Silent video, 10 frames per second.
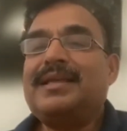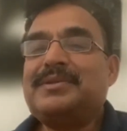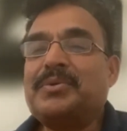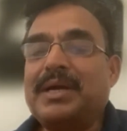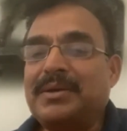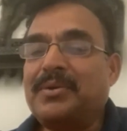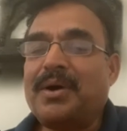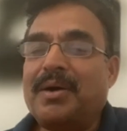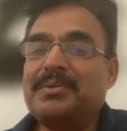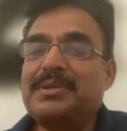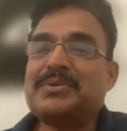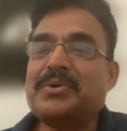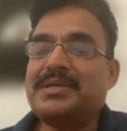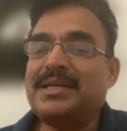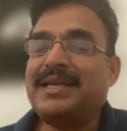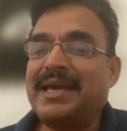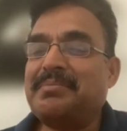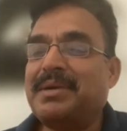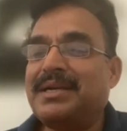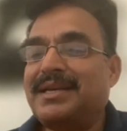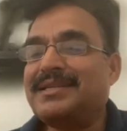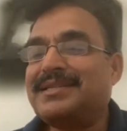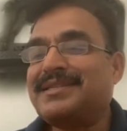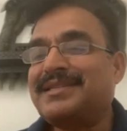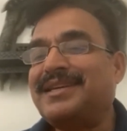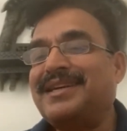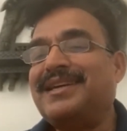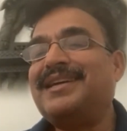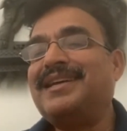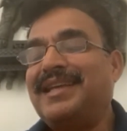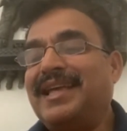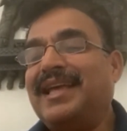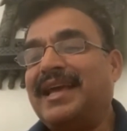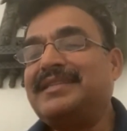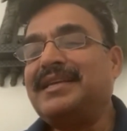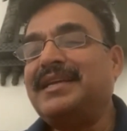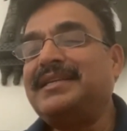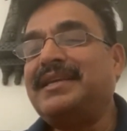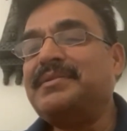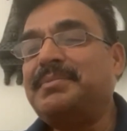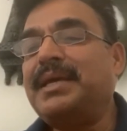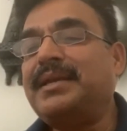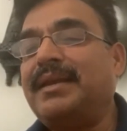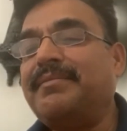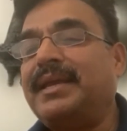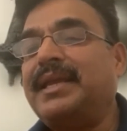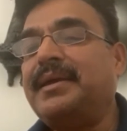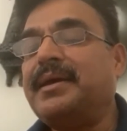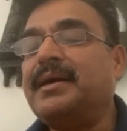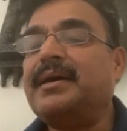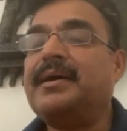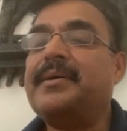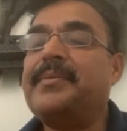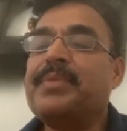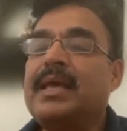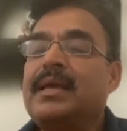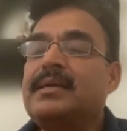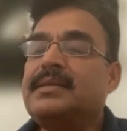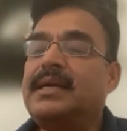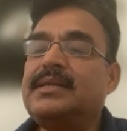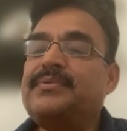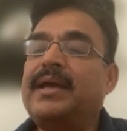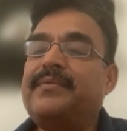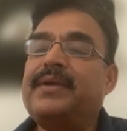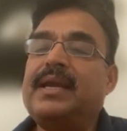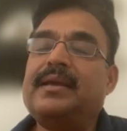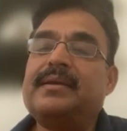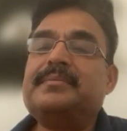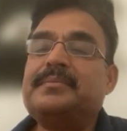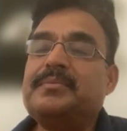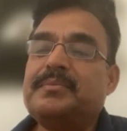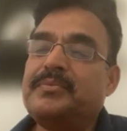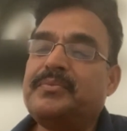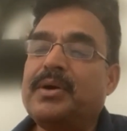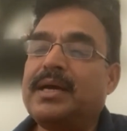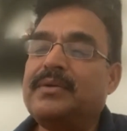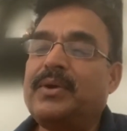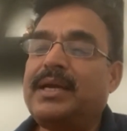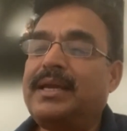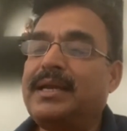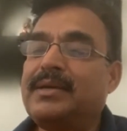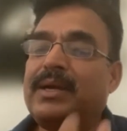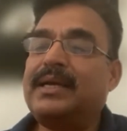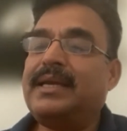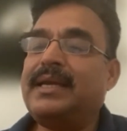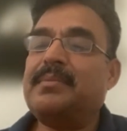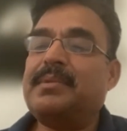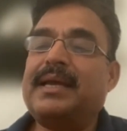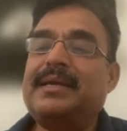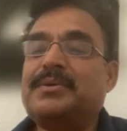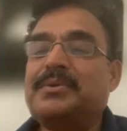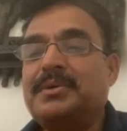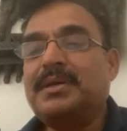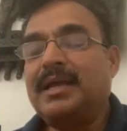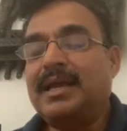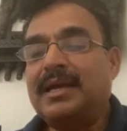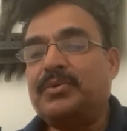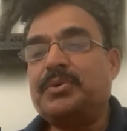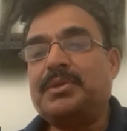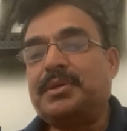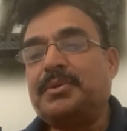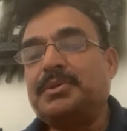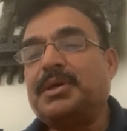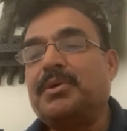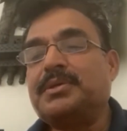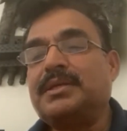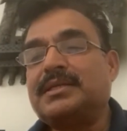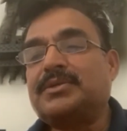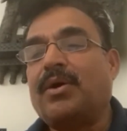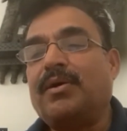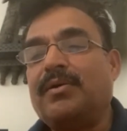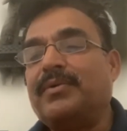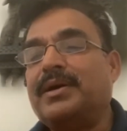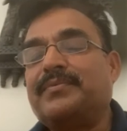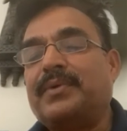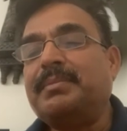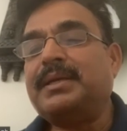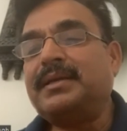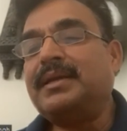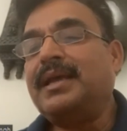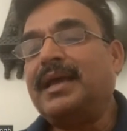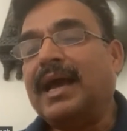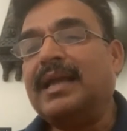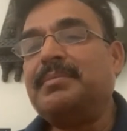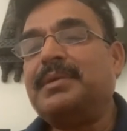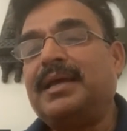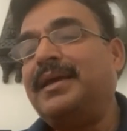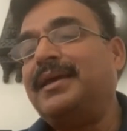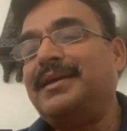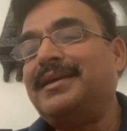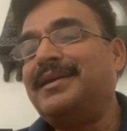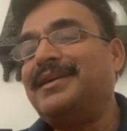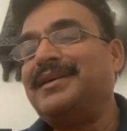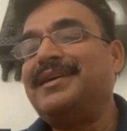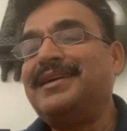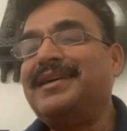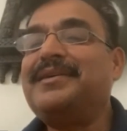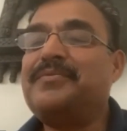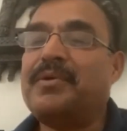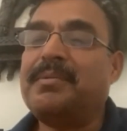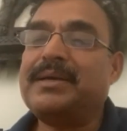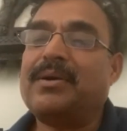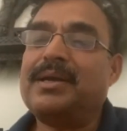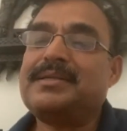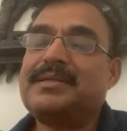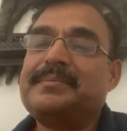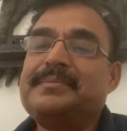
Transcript: So I don't know how this question came, but yes, it gives me a really very satisfying feeling for converting a 20 alumni to 2,000, a strong work. Alumni for my college.